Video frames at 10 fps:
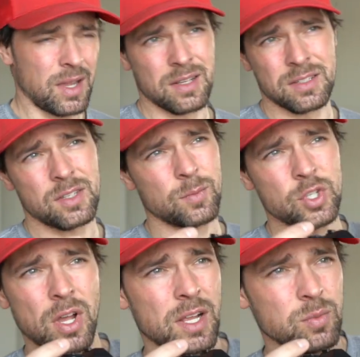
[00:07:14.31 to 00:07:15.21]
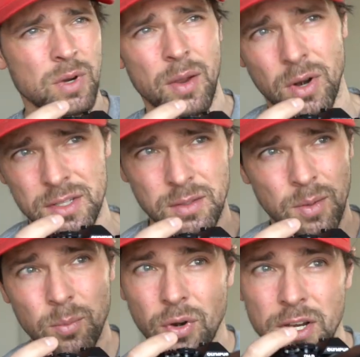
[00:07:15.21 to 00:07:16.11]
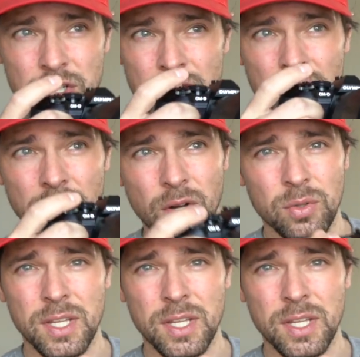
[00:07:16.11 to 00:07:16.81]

and some shots where I wanted some compression,